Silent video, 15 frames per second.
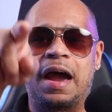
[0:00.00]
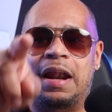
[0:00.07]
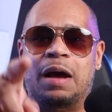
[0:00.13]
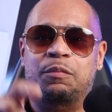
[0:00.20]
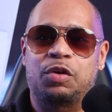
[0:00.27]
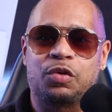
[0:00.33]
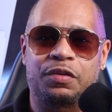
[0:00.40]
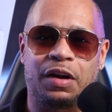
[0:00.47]
and
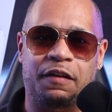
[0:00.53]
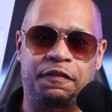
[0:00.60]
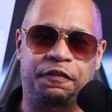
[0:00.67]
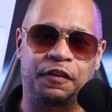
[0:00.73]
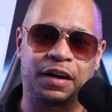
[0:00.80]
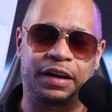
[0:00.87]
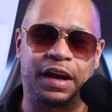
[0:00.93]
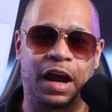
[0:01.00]
I'm using a
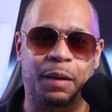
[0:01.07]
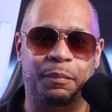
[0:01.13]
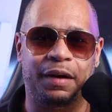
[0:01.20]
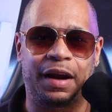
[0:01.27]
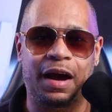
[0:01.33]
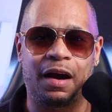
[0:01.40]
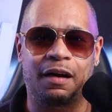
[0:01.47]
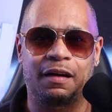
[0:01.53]
front
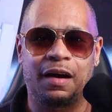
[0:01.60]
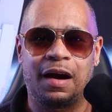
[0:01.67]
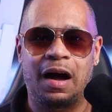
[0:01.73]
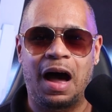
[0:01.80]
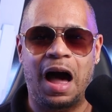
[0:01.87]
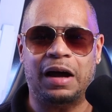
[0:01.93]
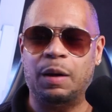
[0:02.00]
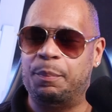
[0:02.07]
camera there.
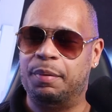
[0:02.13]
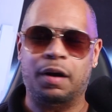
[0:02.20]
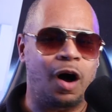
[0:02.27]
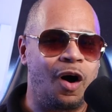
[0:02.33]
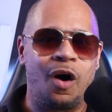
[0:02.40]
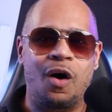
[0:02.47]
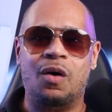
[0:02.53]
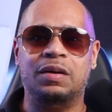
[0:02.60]
I could put
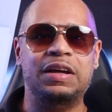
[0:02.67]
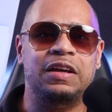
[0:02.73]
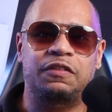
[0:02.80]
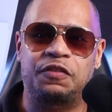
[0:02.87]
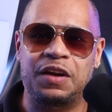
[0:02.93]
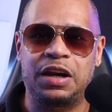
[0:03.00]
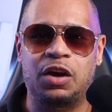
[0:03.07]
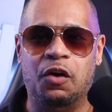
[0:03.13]
all these
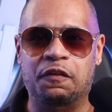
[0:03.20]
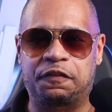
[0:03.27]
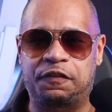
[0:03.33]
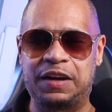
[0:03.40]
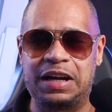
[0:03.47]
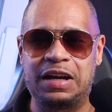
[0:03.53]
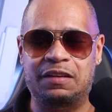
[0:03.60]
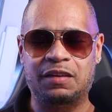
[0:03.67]
video
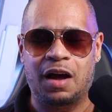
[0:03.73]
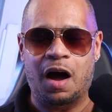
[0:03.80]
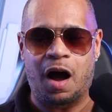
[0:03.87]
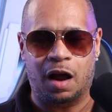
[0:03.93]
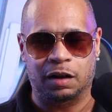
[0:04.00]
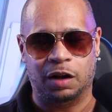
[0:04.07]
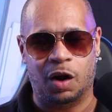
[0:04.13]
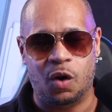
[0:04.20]
feeds
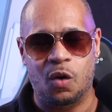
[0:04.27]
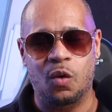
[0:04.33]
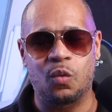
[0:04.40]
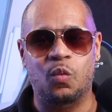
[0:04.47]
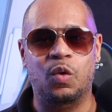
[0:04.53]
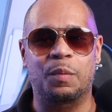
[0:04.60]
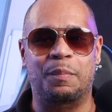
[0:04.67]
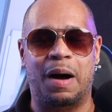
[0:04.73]

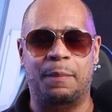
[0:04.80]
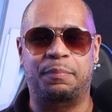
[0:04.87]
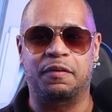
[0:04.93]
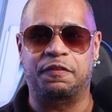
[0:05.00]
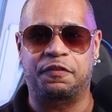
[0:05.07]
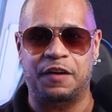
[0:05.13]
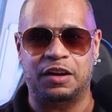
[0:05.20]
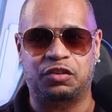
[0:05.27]
along with my
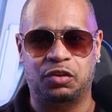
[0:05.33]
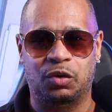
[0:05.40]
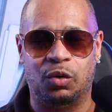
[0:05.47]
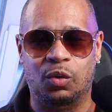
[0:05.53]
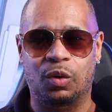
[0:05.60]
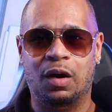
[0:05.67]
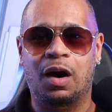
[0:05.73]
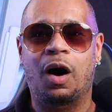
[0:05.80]

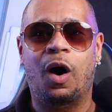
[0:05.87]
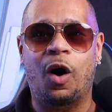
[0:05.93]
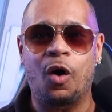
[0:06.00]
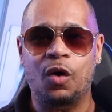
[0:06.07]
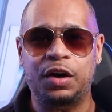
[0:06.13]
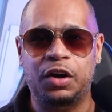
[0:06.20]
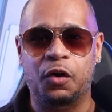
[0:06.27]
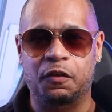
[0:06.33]
professional
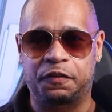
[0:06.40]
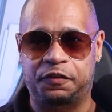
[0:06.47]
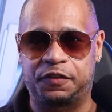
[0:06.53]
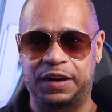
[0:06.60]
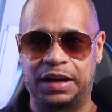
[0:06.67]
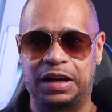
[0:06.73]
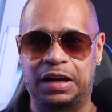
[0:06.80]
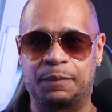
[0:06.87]
audio
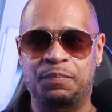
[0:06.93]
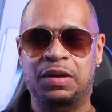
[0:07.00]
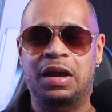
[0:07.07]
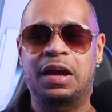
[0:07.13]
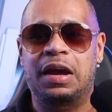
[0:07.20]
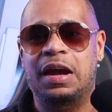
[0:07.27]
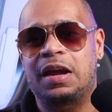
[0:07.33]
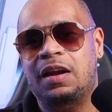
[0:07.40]
feed
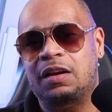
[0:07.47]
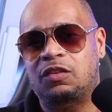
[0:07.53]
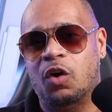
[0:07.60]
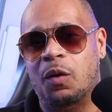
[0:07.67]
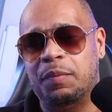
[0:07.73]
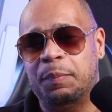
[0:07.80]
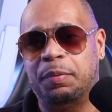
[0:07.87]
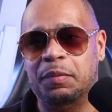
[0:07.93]
in
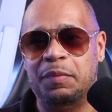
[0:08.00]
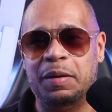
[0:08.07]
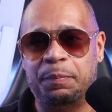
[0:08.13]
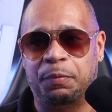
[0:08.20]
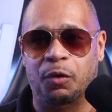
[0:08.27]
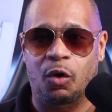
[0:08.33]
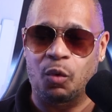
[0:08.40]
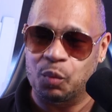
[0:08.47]
Adobe Premiere
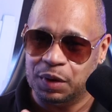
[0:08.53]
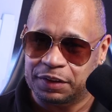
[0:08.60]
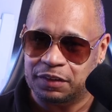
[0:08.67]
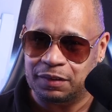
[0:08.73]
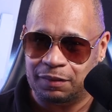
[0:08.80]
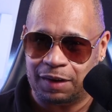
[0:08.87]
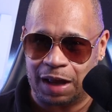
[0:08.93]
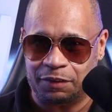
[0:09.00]
Pro,
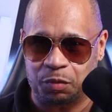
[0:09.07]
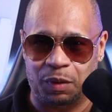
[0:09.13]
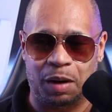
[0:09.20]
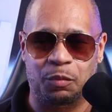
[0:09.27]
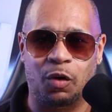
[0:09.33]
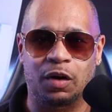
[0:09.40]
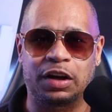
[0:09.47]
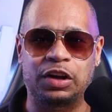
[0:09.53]
which that's what
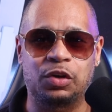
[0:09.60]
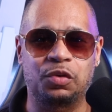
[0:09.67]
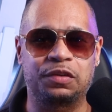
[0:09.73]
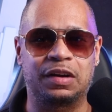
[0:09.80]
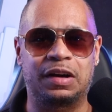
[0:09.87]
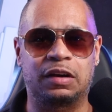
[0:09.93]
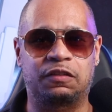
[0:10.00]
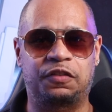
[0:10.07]
I'm going to
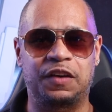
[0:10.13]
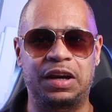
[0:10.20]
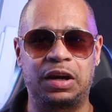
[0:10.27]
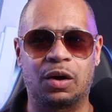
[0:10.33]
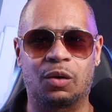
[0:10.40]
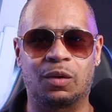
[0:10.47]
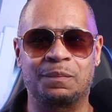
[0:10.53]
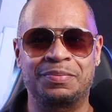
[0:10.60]
use in this
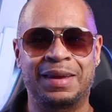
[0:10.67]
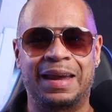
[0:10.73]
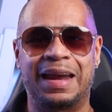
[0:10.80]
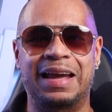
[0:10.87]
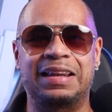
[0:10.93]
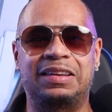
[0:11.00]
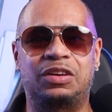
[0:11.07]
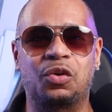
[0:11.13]
video,
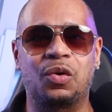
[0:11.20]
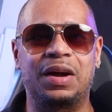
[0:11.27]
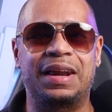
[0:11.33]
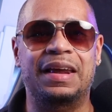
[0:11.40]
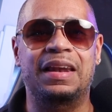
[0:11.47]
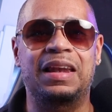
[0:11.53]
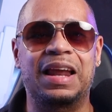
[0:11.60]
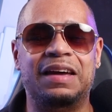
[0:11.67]
and do it
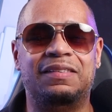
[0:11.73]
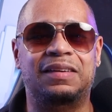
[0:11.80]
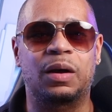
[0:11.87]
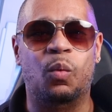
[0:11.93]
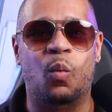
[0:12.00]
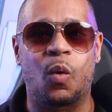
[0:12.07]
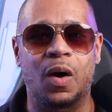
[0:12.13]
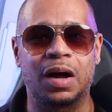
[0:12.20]
in less
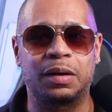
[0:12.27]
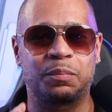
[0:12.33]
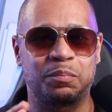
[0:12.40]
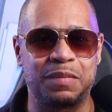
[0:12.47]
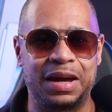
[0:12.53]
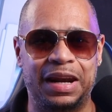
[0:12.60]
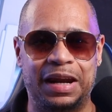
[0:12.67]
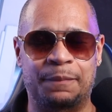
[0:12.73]
than
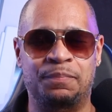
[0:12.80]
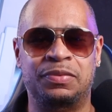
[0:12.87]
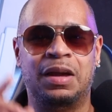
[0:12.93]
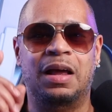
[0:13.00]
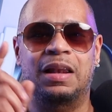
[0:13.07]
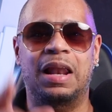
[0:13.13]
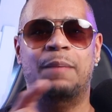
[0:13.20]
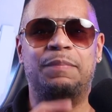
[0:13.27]
one minute.
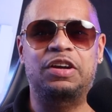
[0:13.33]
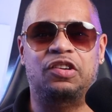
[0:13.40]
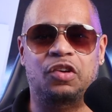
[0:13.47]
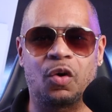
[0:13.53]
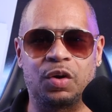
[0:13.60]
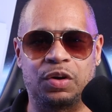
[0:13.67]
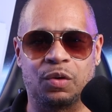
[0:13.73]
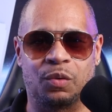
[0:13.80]
Let me
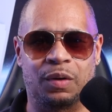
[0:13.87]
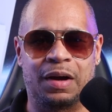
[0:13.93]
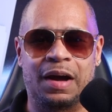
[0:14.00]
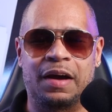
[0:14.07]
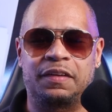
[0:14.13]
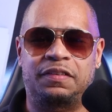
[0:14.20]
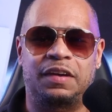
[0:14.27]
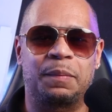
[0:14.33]
show you.
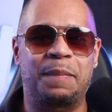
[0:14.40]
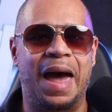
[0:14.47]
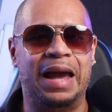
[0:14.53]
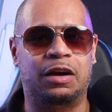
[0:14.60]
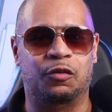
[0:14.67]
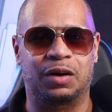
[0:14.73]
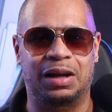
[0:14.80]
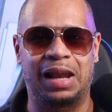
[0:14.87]
Sit
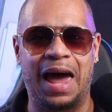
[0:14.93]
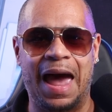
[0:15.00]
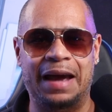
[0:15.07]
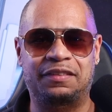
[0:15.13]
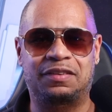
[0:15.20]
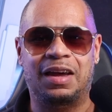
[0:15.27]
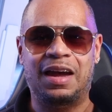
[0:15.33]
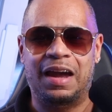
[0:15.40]
back and
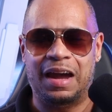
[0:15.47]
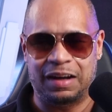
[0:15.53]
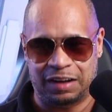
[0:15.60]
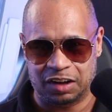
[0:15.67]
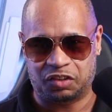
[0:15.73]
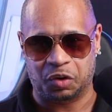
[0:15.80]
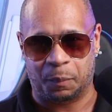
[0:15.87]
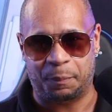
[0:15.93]
relax and
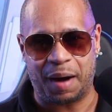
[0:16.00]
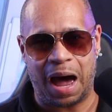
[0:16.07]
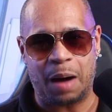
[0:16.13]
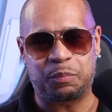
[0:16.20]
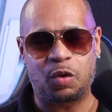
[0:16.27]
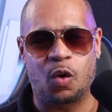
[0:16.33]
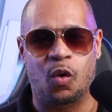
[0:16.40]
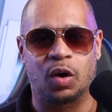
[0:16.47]
get your
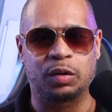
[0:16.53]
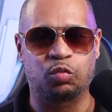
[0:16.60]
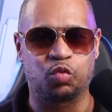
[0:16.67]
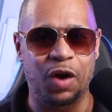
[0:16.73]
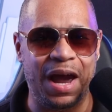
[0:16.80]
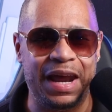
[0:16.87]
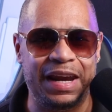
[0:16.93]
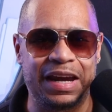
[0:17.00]
popcorn
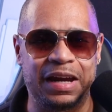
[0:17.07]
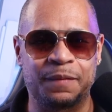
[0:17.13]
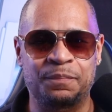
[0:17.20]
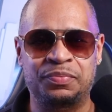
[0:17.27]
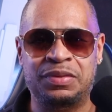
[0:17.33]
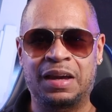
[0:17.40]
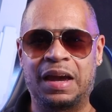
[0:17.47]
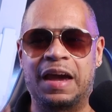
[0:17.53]
ready
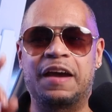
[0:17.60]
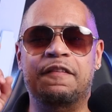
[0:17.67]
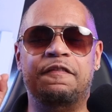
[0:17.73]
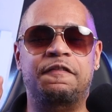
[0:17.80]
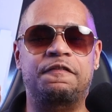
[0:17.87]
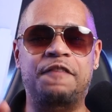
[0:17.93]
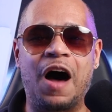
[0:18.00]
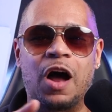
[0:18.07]
and
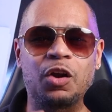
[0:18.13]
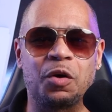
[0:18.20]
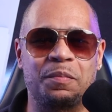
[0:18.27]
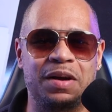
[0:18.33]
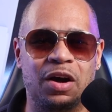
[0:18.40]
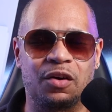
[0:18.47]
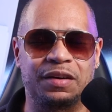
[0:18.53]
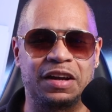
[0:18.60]
follow
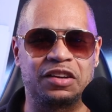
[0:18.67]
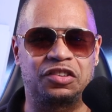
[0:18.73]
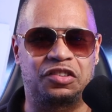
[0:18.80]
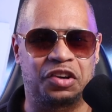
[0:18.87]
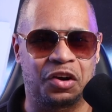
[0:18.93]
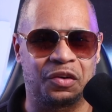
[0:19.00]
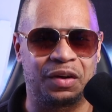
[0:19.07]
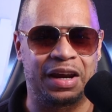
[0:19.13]
me on this
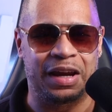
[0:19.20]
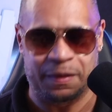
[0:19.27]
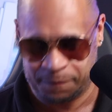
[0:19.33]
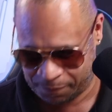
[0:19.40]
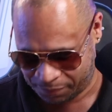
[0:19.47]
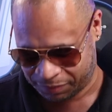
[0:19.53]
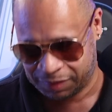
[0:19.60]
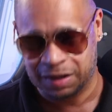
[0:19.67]
journey.
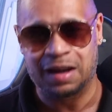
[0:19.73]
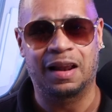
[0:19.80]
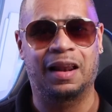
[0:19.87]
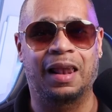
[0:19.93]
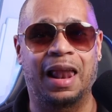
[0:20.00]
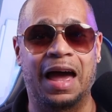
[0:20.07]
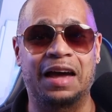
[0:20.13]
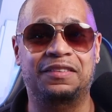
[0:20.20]

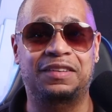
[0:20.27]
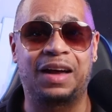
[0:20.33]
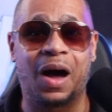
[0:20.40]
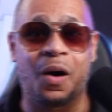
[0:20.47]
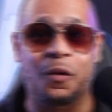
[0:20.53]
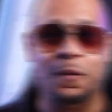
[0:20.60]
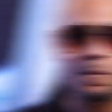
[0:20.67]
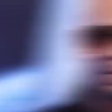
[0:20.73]
Let's go.